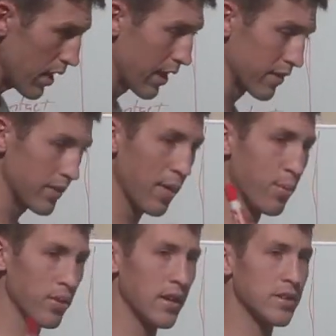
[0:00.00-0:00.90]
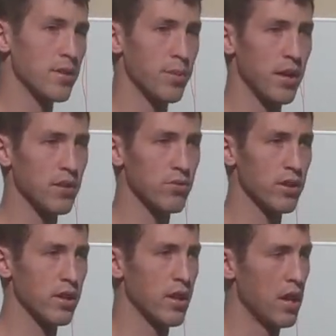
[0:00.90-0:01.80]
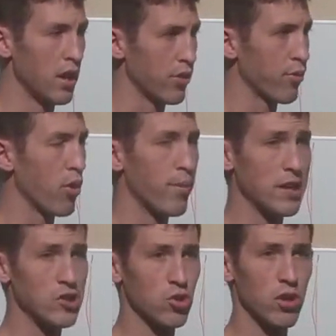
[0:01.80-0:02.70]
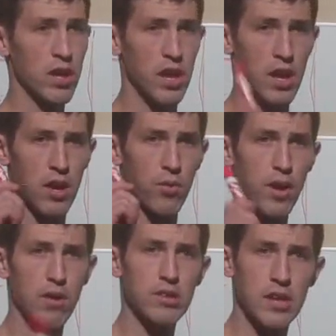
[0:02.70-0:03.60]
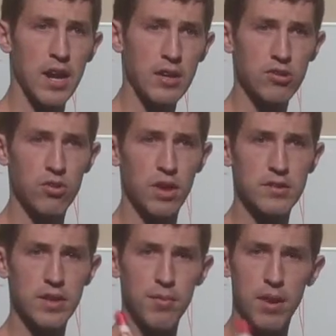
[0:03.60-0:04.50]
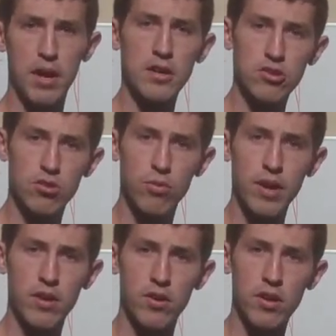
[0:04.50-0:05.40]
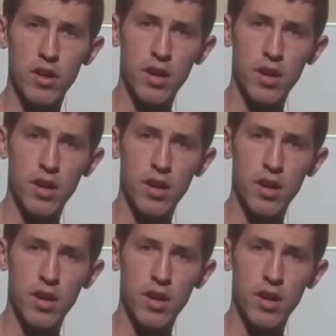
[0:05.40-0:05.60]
An example of this, to be honest with you, a throwback story. When I was in high school, I set my high school record